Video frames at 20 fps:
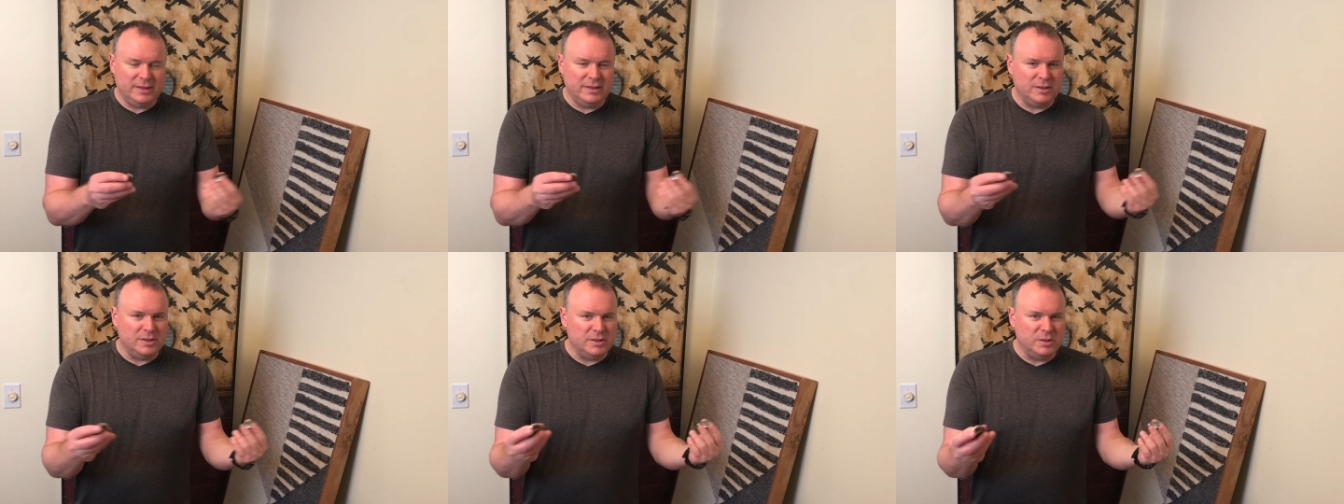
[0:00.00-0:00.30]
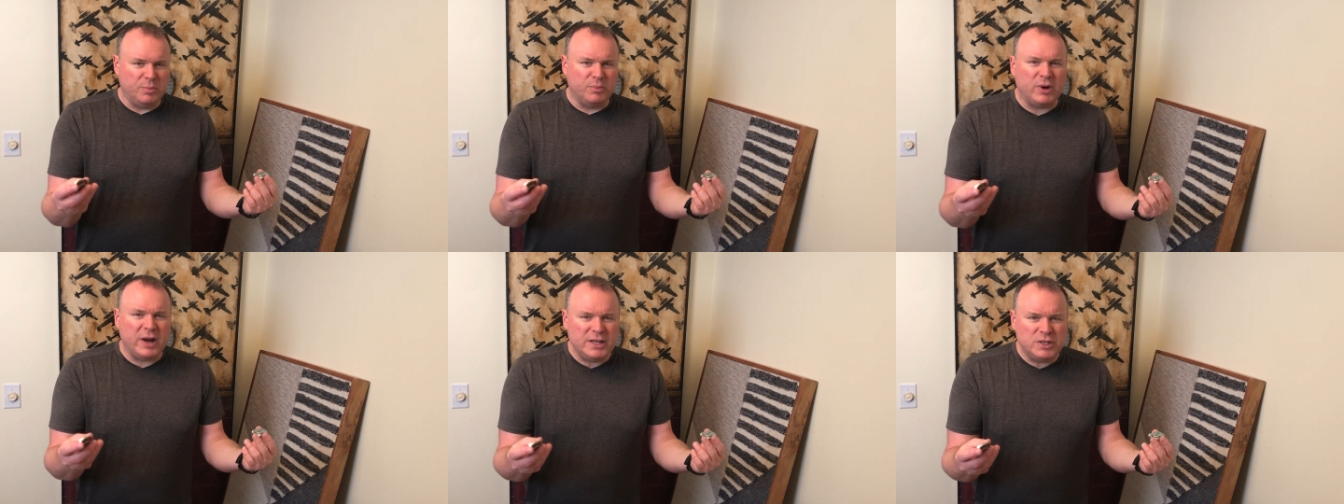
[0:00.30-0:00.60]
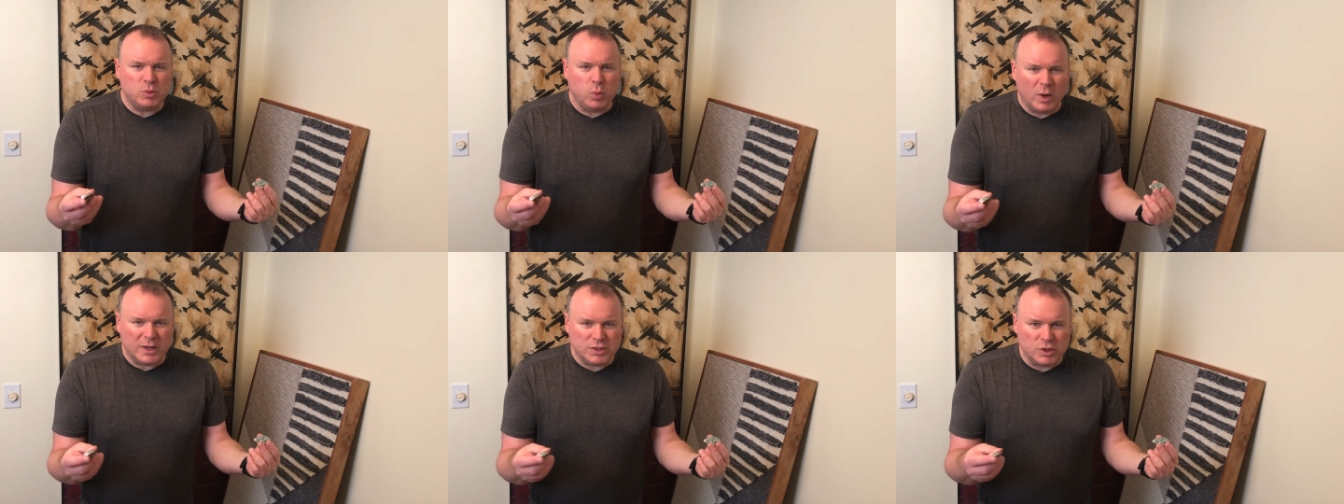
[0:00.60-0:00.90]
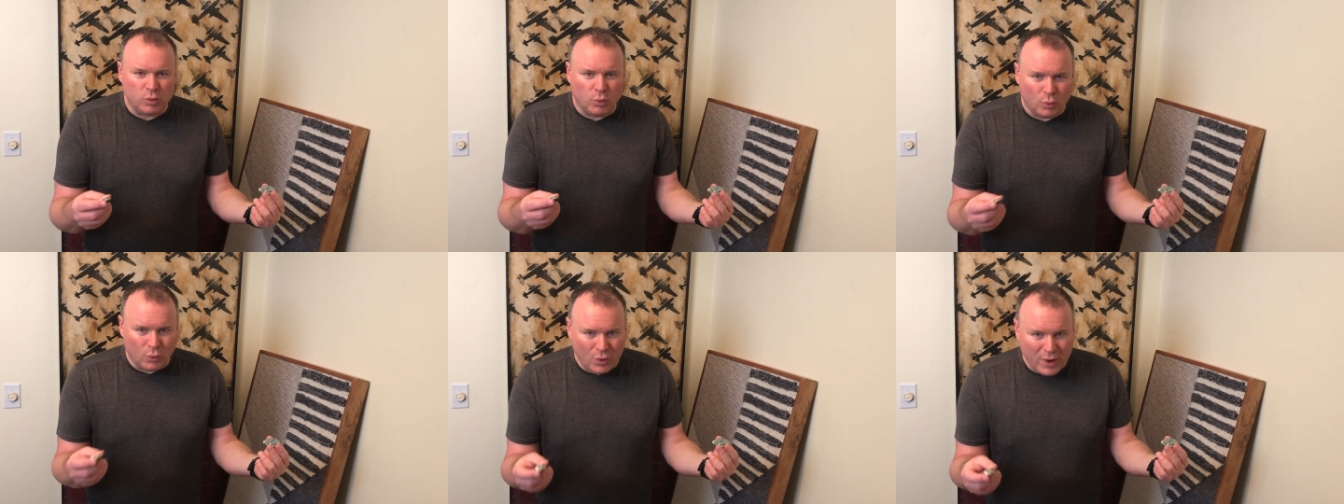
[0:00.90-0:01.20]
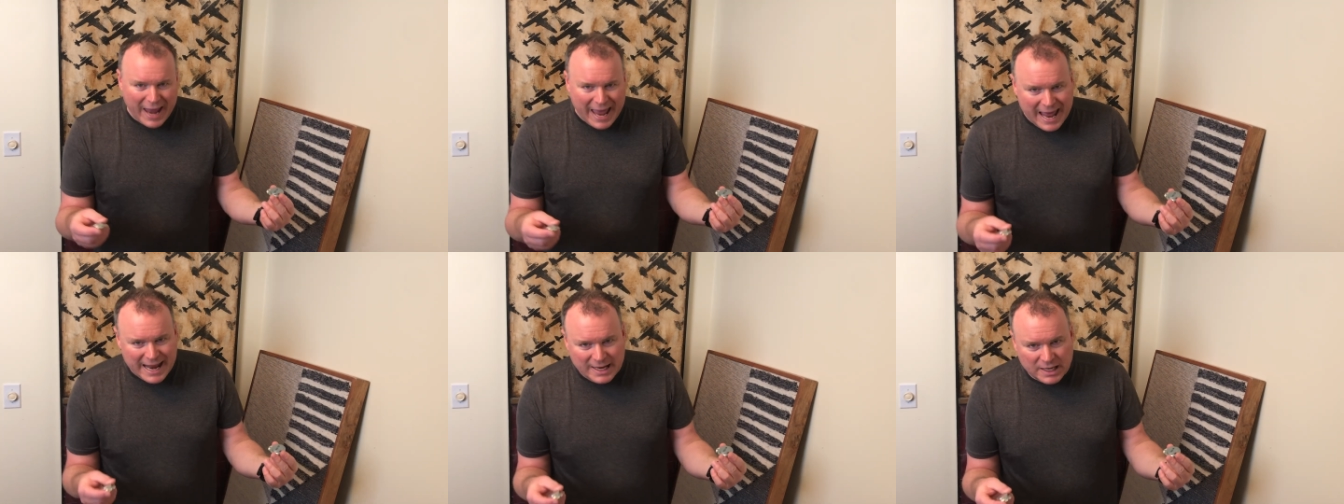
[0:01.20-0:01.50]
the price wasn't
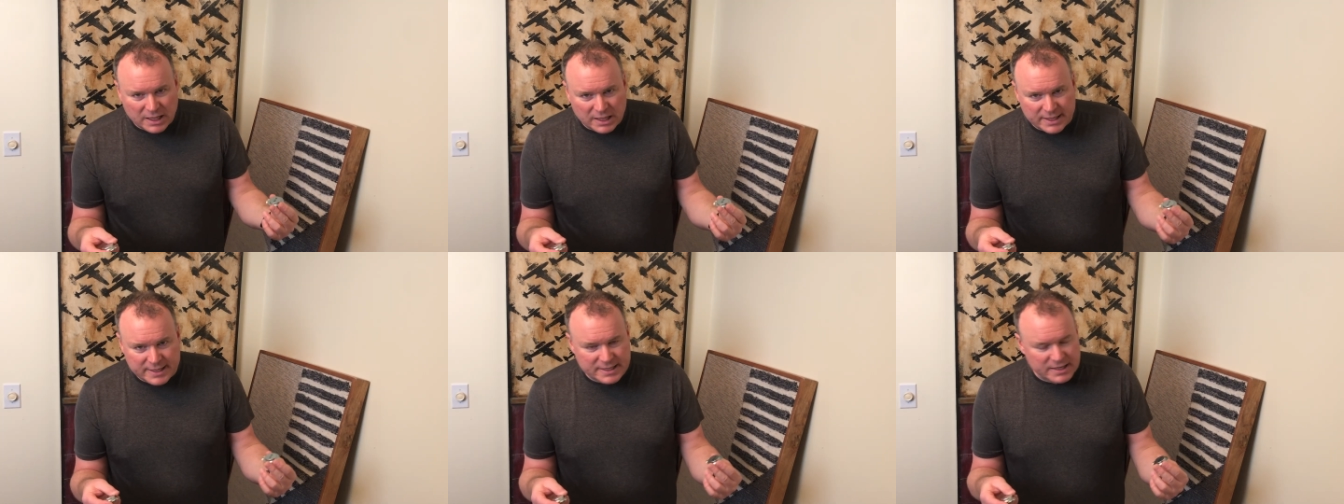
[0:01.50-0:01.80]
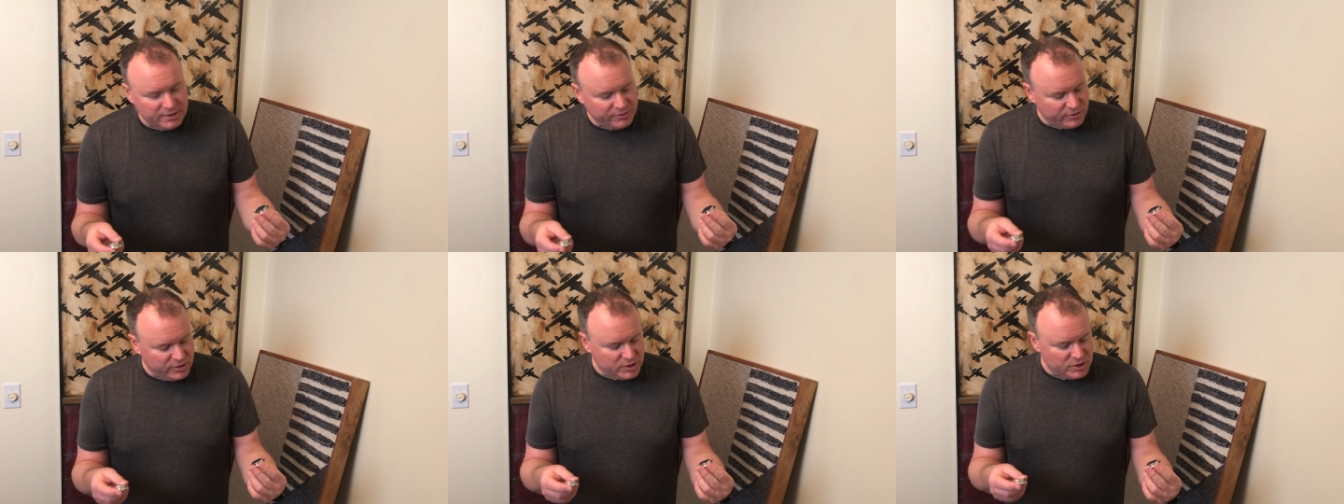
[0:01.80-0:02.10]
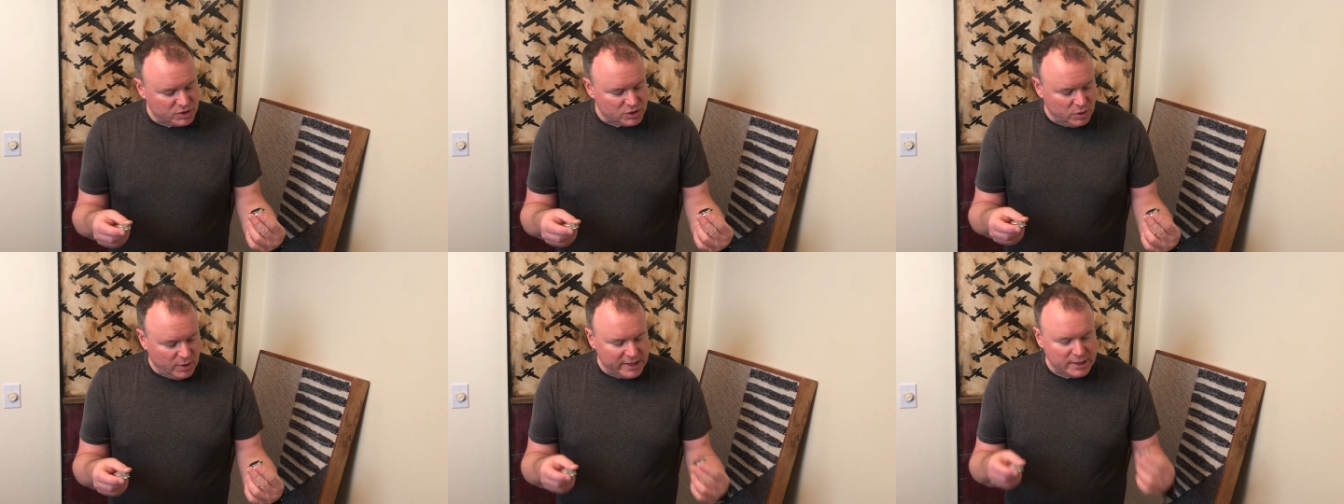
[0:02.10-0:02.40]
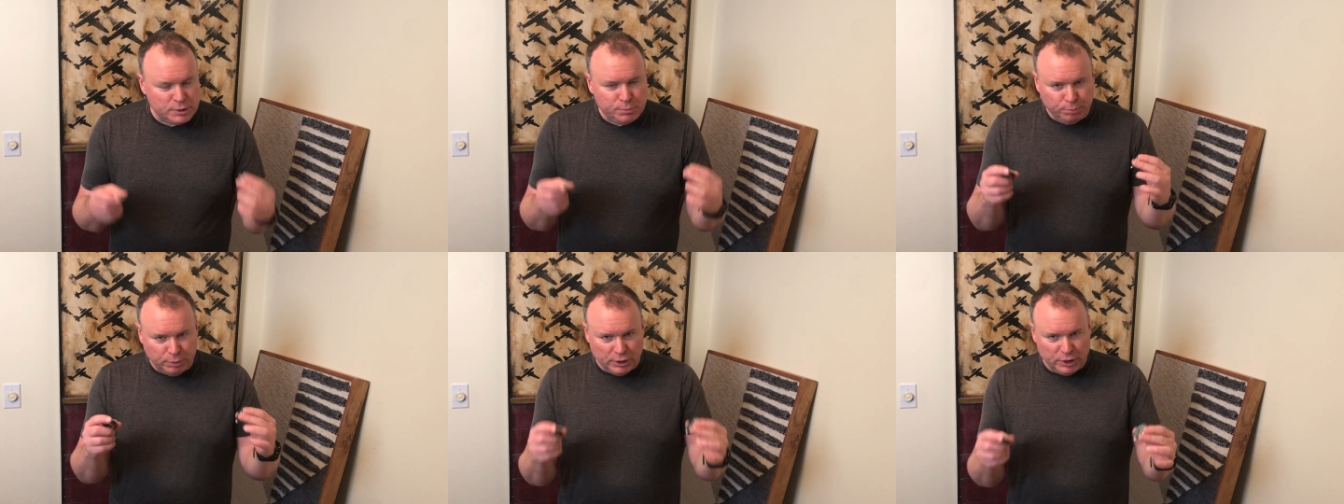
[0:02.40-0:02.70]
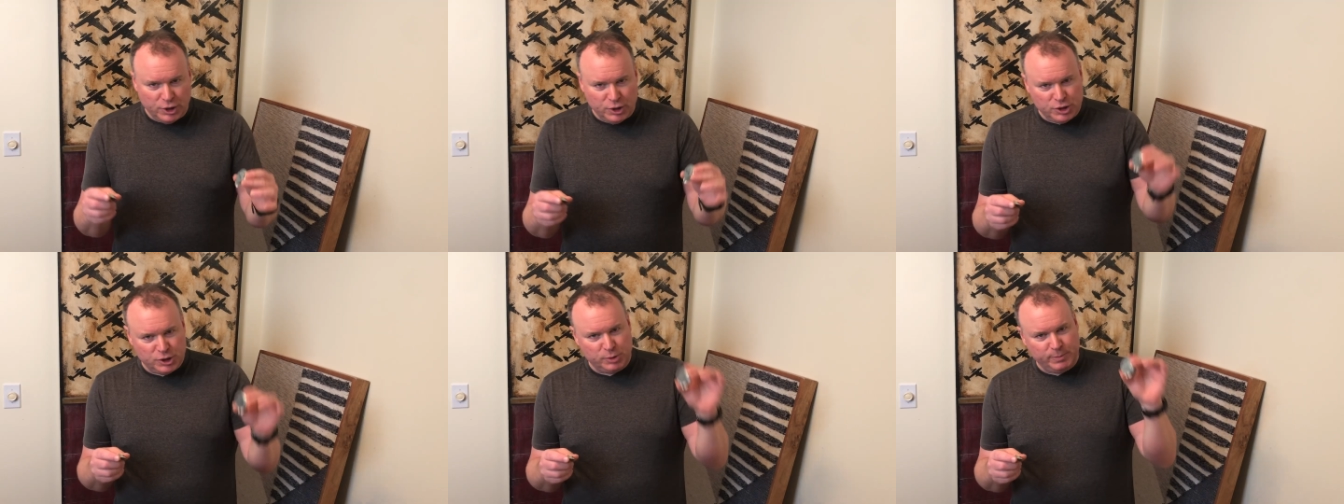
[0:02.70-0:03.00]
radically different, so I
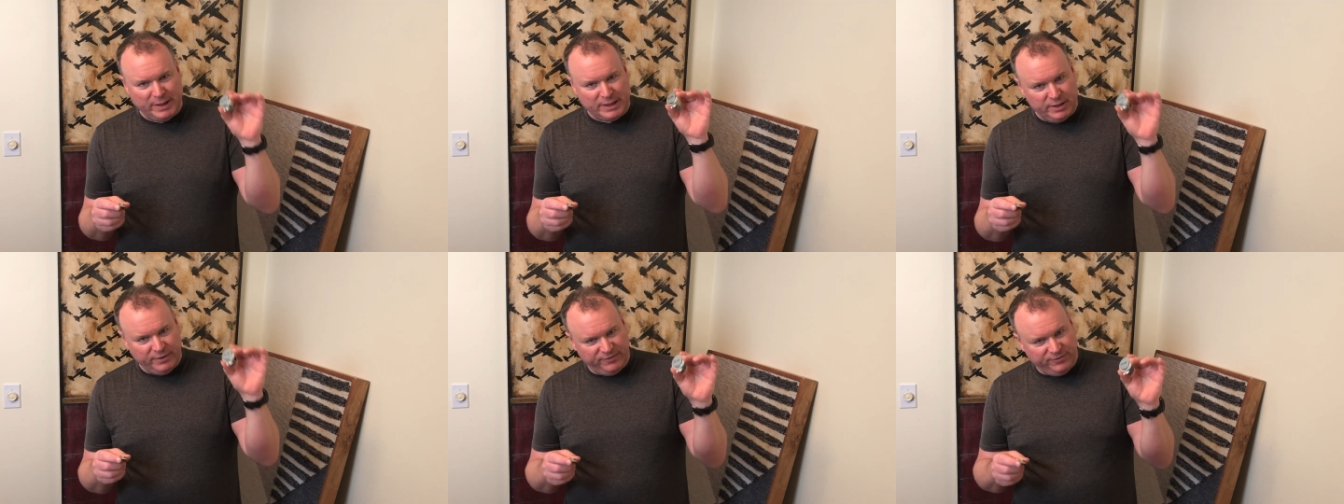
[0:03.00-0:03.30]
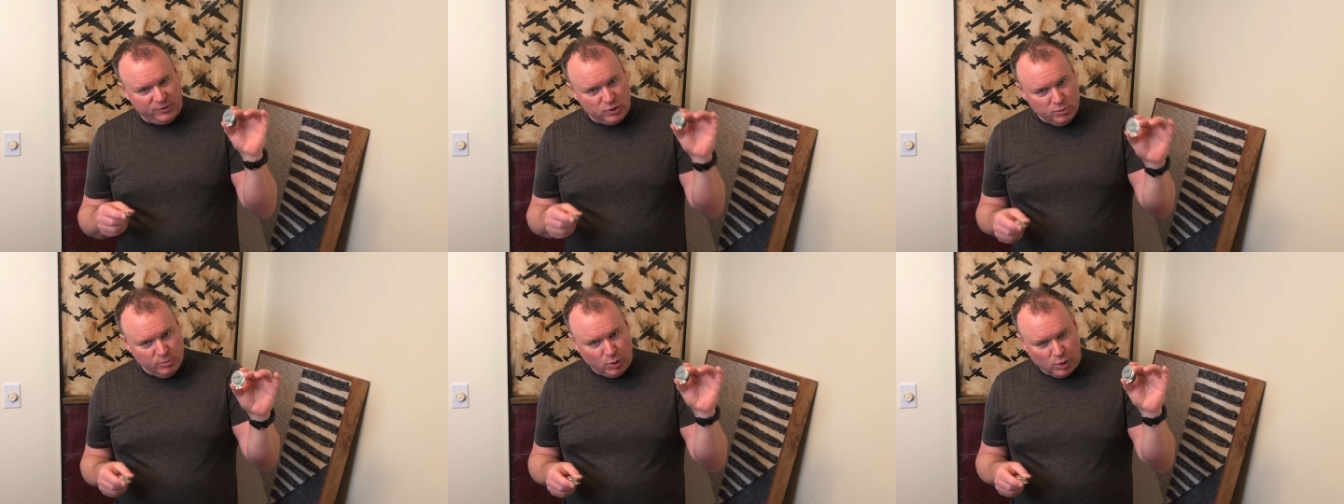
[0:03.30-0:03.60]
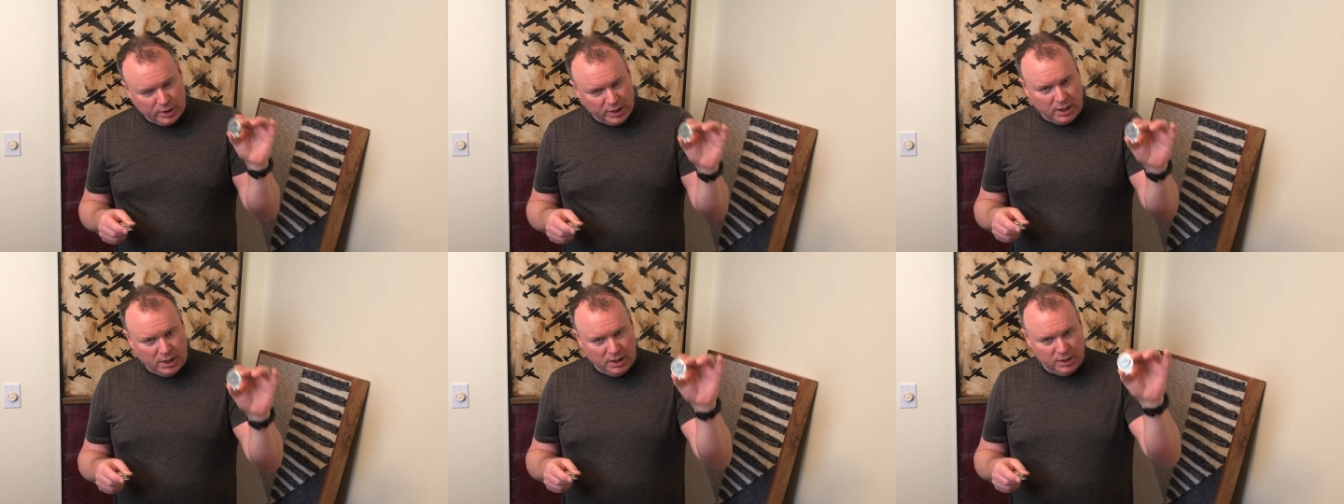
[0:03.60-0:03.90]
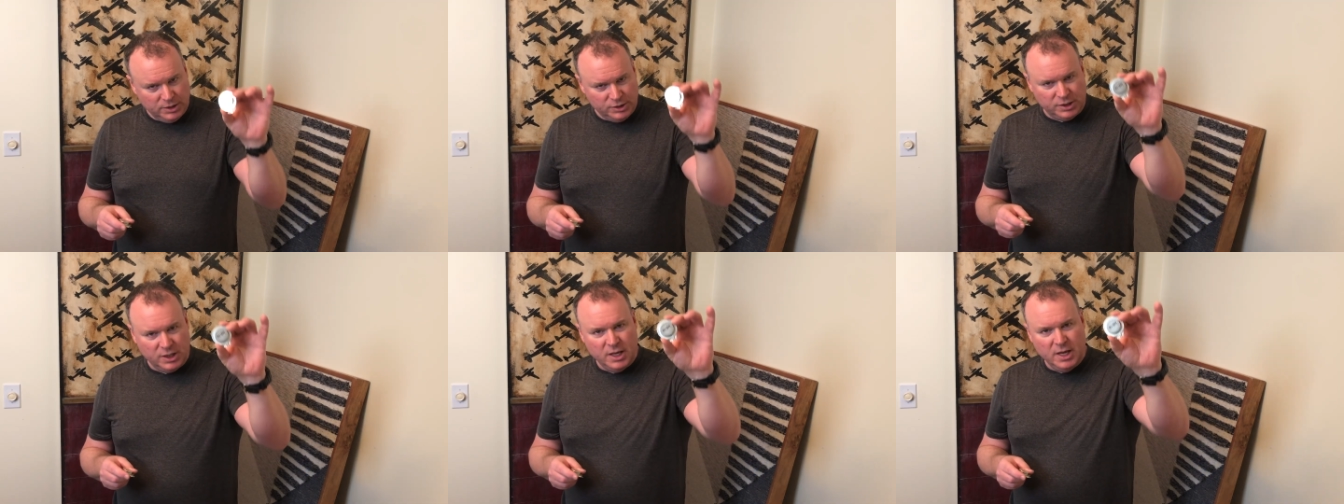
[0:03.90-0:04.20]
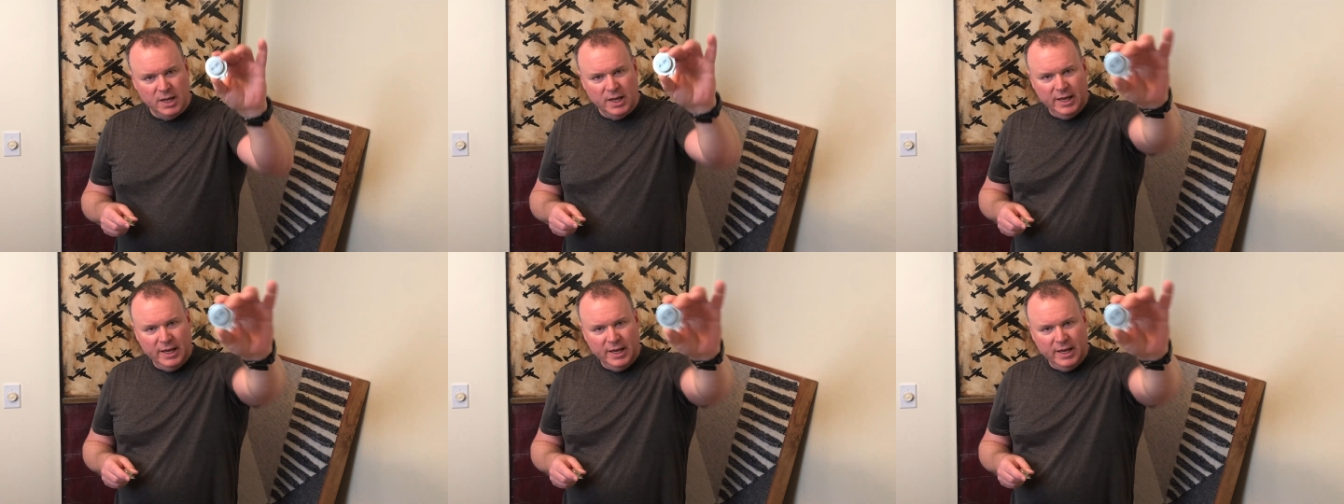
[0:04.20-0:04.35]
splurged, spent a few more dollars,